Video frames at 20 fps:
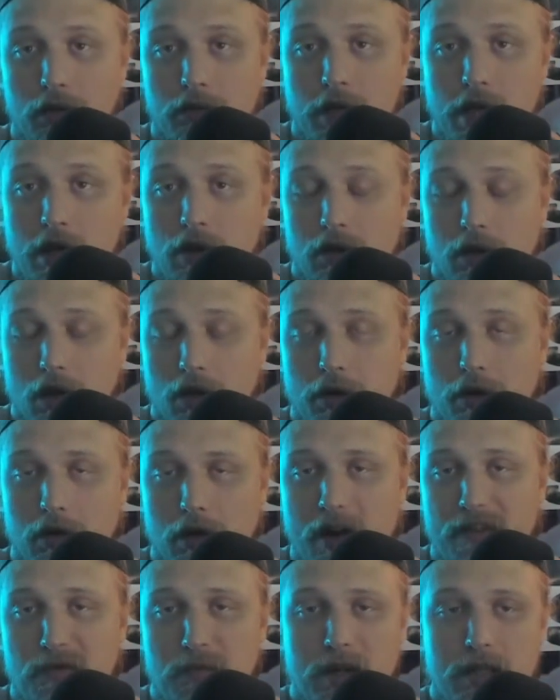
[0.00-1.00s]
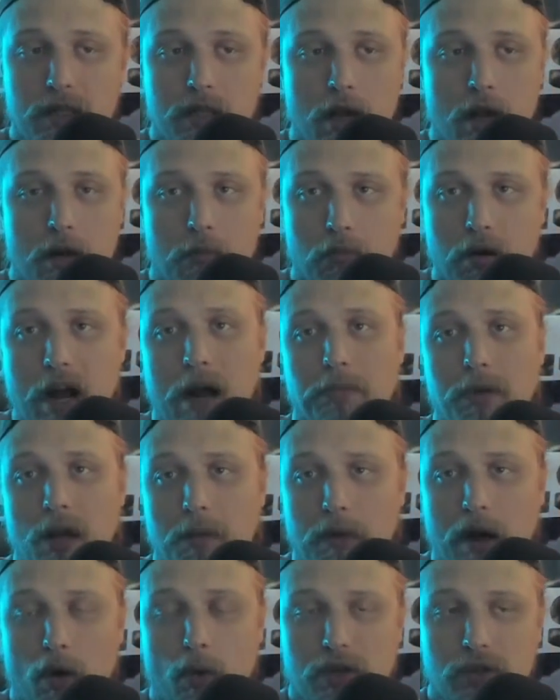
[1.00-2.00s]
neo-colonial governments propped up
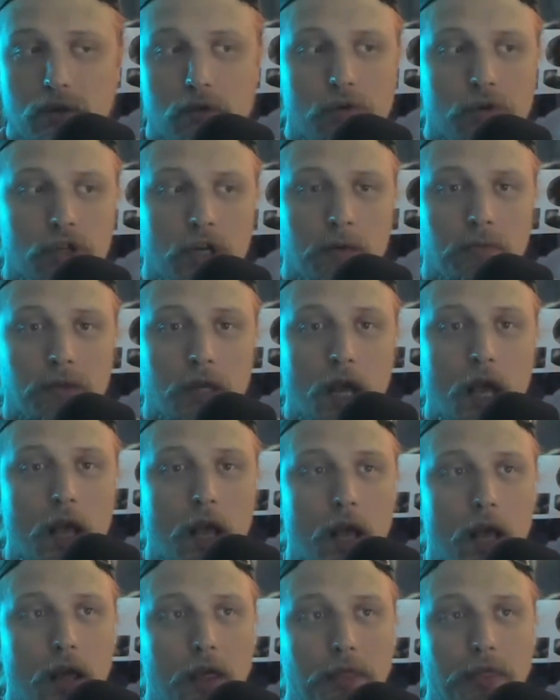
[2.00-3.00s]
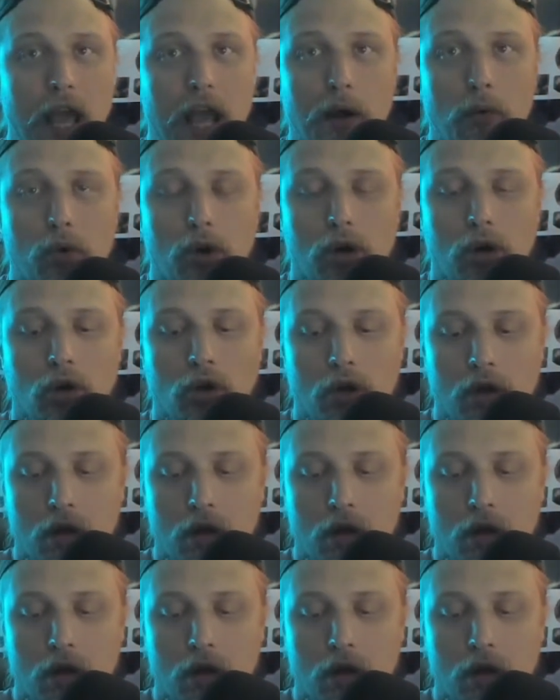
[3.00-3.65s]
by Western regimes, they will